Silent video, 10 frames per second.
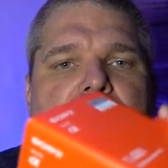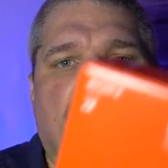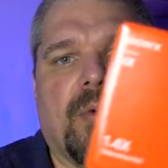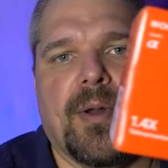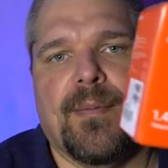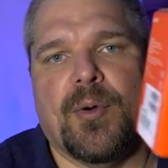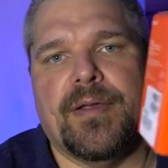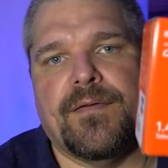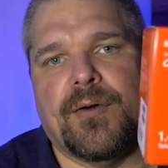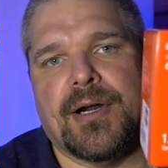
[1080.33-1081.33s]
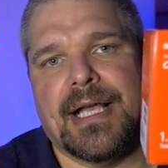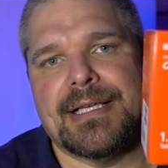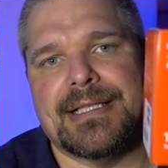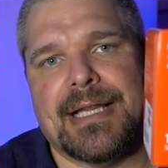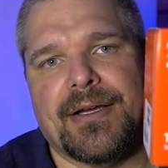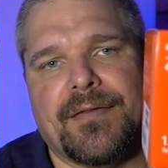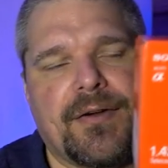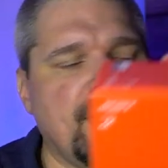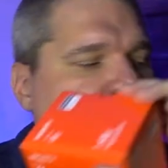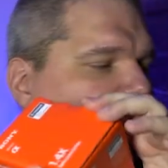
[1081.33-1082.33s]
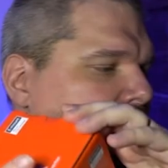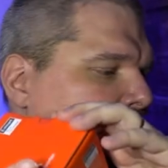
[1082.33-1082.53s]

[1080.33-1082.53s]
1.4x teleconverter.